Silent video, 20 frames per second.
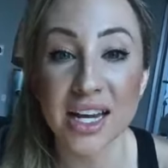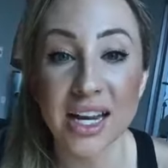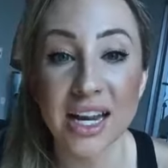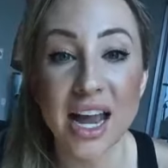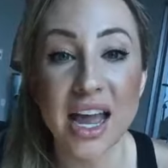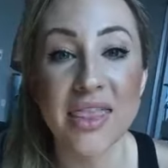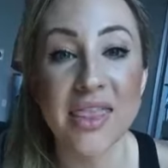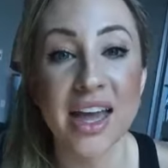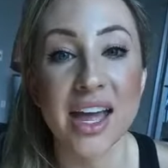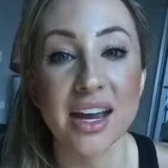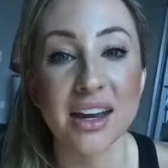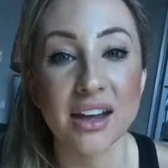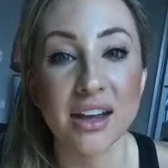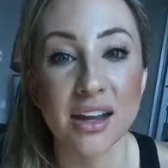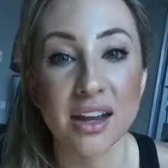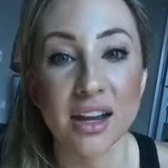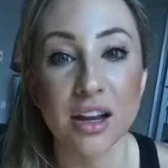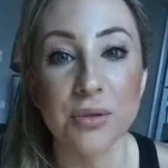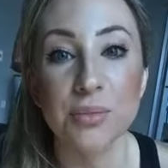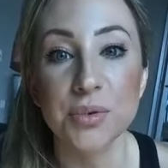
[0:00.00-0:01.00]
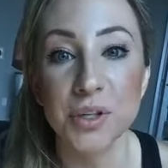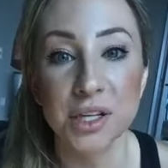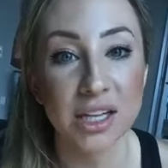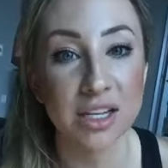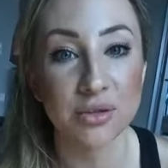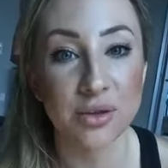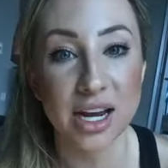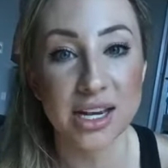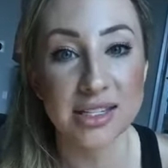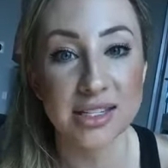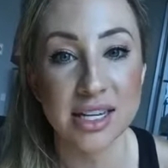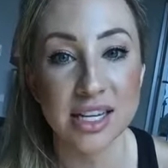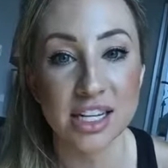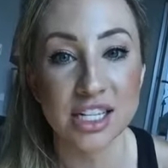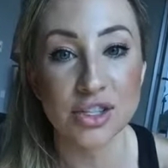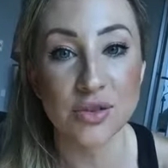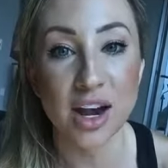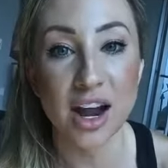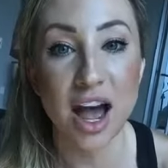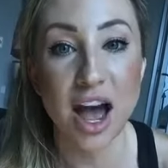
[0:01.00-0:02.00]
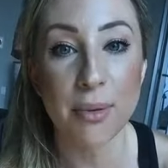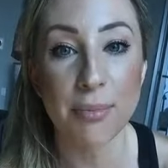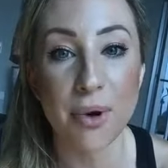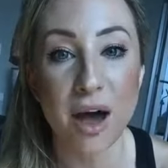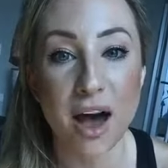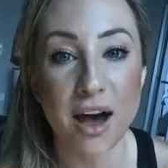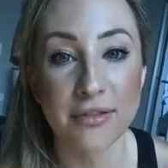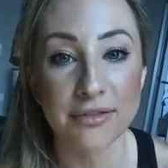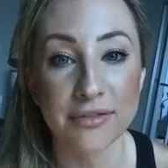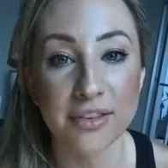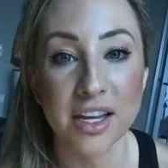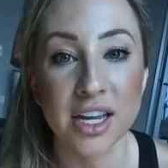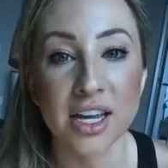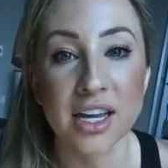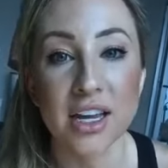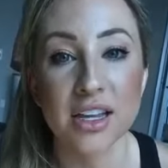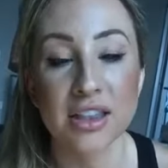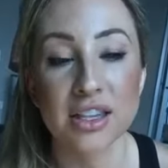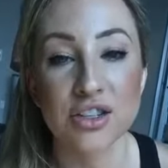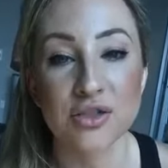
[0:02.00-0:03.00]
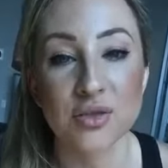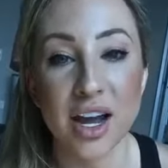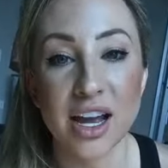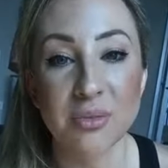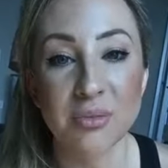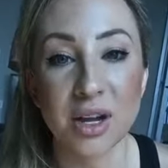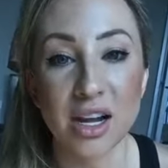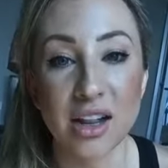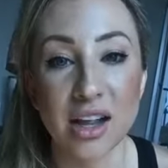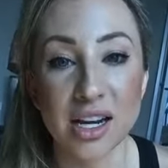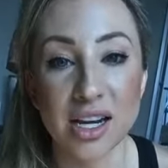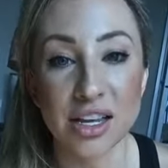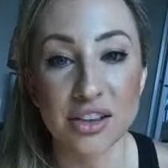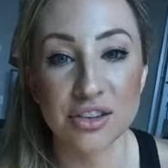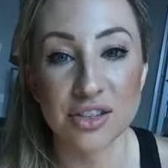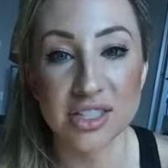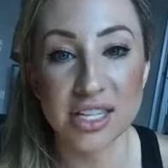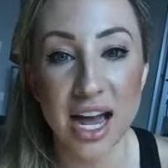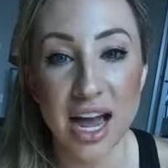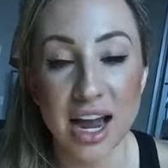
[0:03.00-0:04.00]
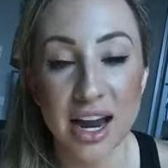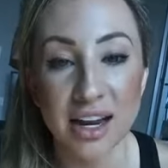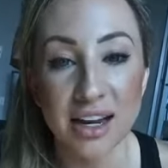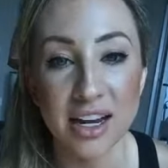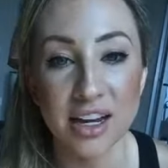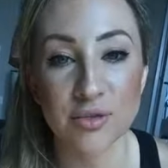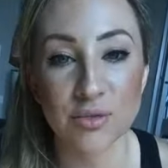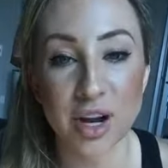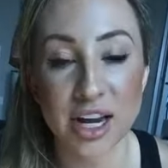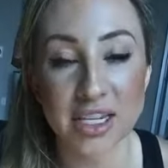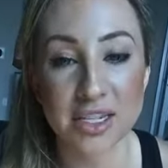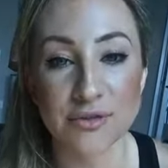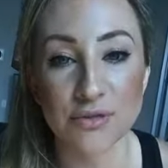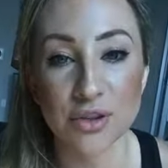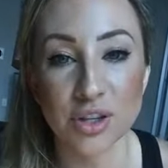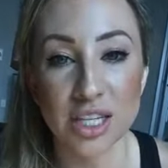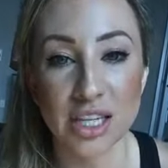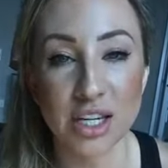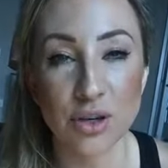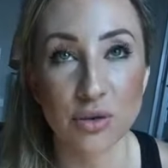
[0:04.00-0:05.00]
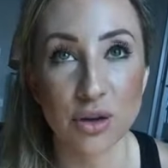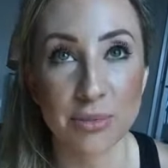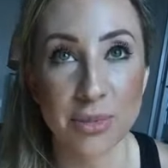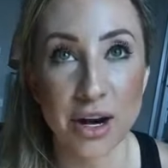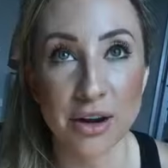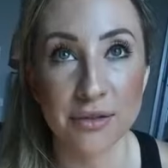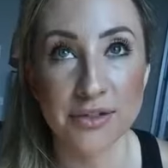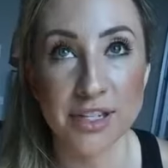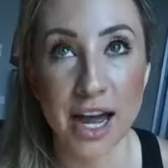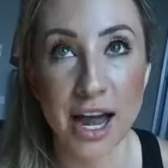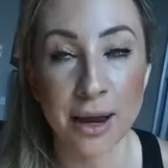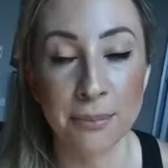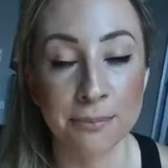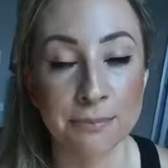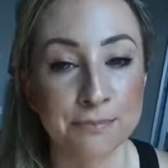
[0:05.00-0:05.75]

and then completely resting. So I hop off the treadmill on either side and rest for the equal amount of time.